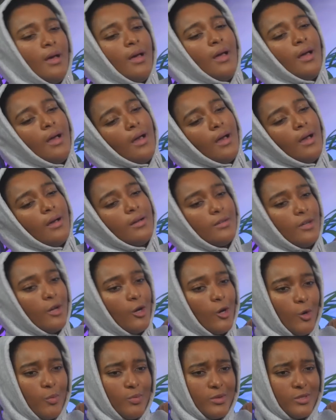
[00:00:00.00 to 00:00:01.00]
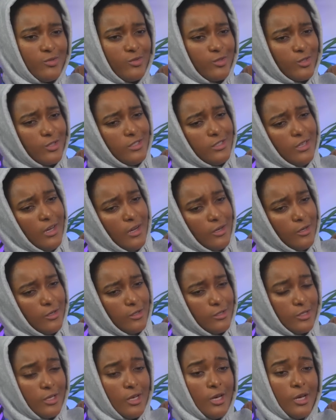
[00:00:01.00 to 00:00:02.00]
Ha! Hope is for
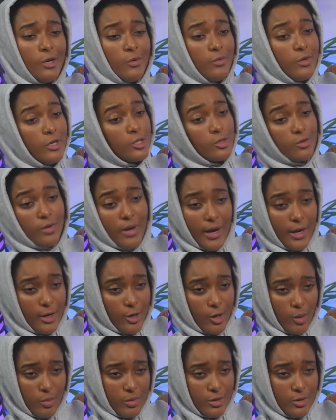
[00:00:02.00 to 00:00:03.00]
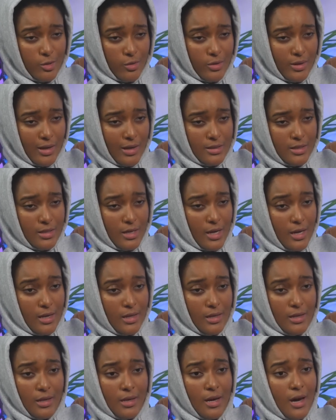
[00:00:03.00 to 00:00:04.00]
suckers. We tried hope in 2008
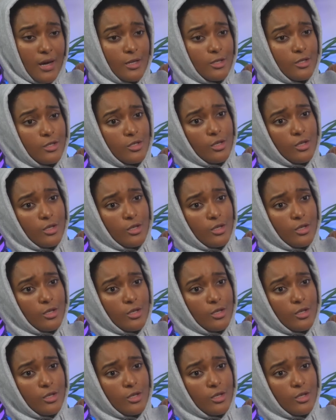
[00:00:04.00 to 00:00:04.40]
and it got us